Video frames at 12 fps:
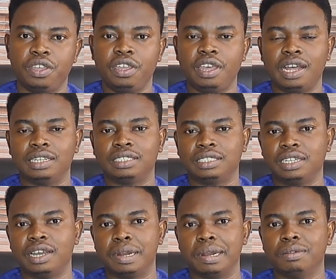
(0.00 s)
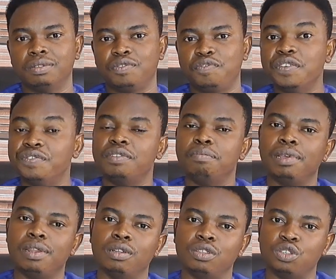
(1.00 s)
He has, say, around 50
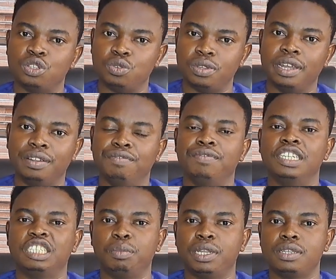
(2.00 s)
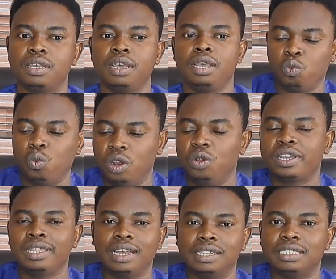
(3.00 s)
million to do that investment. We're
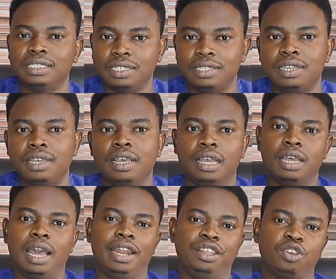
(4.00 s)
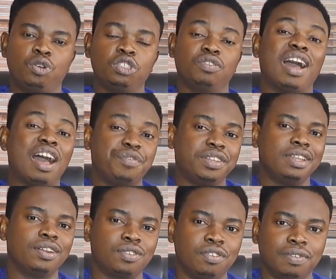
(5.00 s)
looking at the city, and in the course of having
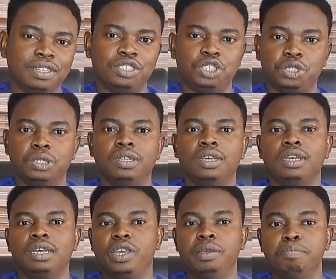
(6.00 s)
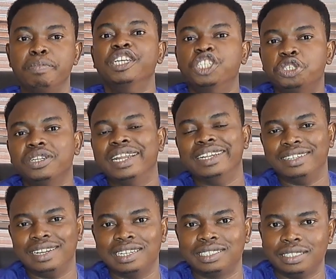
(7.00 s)
that conversation, we mentioned
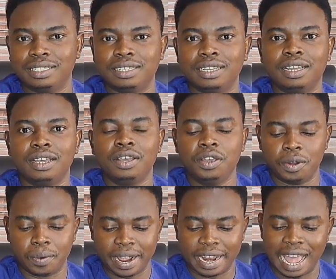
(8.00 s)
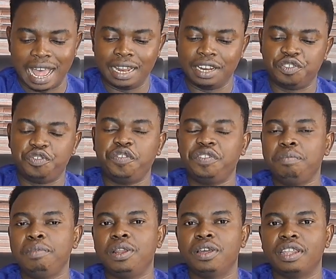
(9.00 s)
another city, right? And the
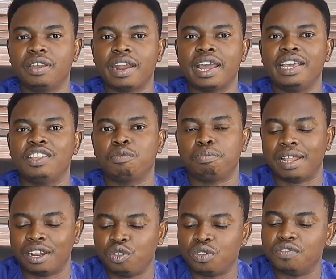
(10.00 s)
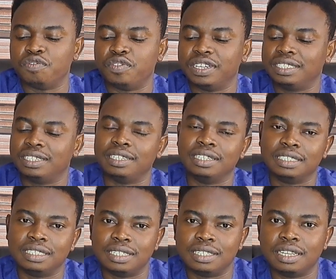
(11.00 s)
50 million naira he's planning to invest in
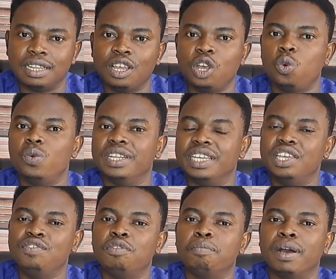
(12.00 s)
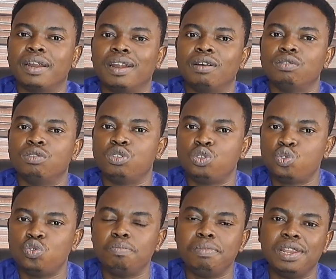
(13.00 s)
this city will give him around
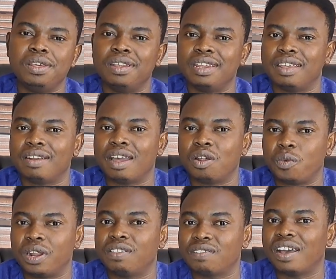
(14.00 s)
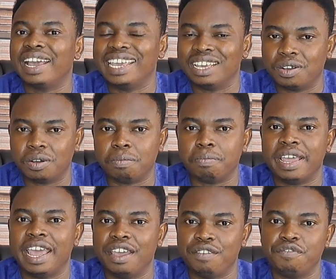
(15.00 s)
2 million naira rental income
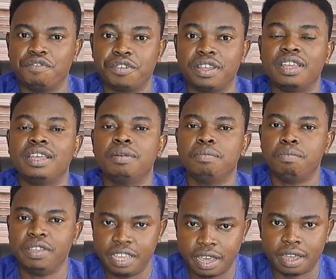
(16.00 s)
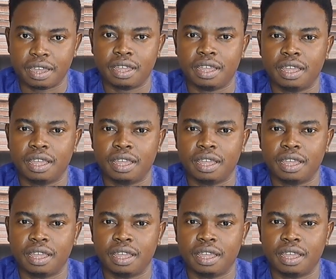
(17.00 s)
every year.